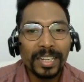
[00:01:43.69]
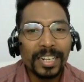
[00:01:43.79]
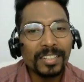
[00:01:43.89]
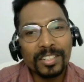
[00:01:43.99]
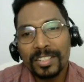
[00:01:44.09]

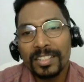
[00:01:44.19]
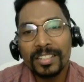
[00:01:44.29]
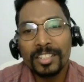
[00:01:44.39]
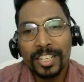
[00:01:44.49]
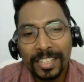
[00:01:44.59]
It is
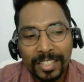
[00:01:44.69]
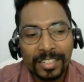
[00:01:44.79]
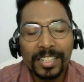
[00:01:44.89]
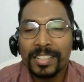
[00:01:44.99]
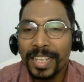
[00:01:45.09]

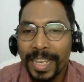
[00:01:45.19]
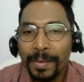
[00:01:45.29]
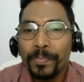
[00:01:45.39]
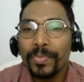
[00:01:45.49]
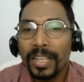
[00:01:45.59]
just the
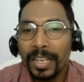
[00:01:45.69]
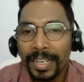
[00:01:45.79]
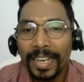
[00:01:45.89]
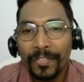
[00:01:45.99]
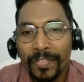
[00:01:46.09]
same
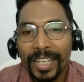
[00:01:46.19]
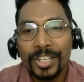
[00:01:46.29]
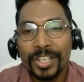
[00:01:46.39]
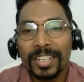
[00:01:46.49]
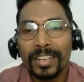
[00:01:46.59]

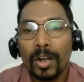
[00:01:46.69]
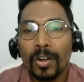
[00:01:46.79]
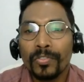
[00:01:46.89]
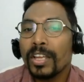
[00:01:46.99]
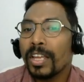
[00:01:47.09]
definition
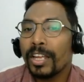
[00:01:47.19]
of